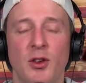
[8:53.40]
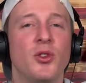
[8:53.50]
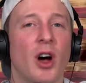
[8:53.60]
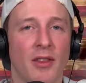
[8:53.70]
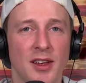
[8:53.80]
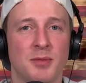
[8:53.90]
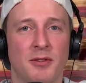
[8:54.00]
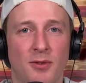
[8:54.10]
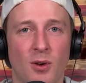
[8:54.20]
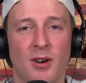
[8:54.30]
you done this
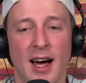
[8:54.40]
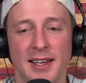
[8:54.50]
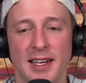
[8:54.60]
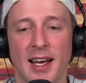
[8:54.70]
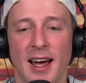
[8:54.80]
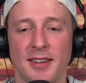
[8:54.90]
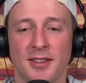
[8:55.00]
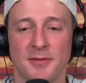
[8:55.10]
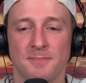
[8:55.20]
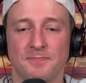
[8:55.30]
before, IT
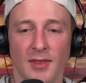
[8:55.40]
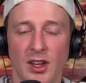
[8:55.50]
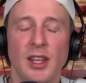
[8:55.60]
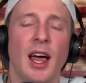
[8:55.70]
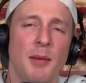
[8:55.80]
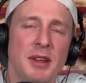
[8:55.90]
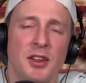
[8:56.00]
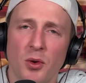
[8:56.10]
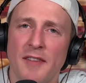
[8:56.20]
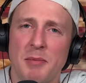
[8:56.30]
guys? I mean,
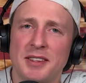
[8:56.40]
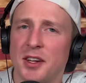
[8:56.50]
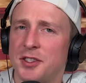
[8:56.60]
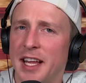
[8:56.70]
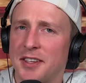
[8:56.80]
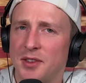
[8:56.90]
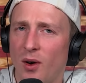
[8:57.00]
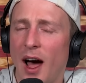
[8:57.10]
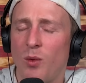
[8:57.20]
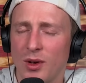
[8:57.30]
you don't have to be such dicks,
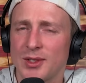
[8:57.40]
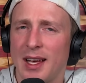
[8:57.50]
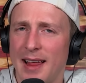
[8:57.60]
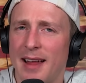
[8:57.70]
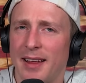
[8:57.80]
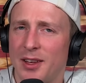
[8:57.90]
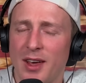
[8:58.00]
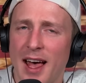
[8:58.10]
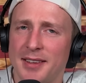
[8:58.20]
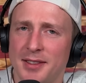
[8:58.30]
though. I will say that. Like, you
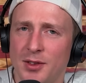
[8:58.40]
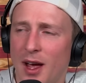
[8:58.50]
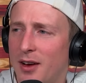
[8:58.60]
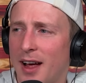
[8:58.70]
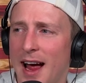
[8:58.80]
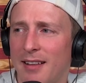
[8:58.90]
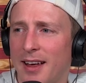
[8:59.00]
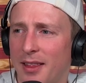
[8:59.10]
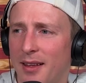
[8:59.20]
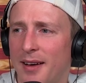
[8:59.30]
guys, you're kind of
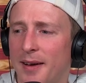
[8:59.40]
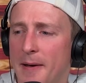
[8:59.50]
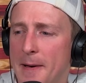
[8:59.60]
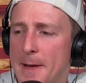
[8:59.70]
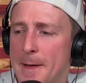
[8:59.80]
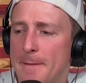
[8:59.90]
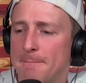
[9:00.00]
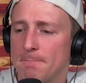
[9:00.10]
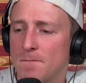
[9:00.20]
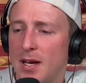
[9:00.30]
like the...
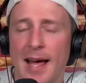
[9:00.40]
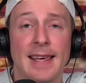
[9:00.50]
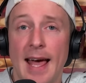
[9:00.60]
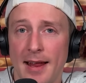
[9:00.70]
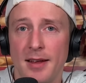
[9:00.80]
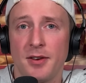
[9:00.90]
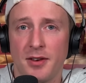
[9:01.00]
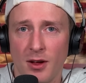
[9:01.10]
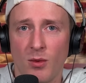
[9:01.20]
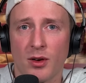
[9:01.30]
I get it. You're
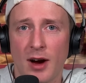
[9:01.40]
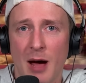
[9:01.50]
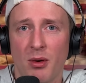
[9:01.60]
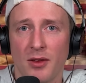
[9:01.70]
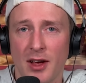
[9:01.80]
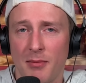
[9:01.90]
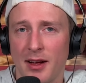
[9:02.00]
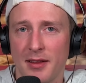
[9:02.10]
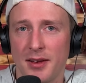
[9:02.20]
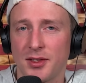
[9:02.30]
dealing with crap all the time
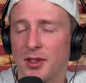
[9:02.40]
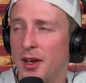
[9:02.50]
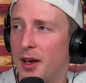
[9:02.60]
like this.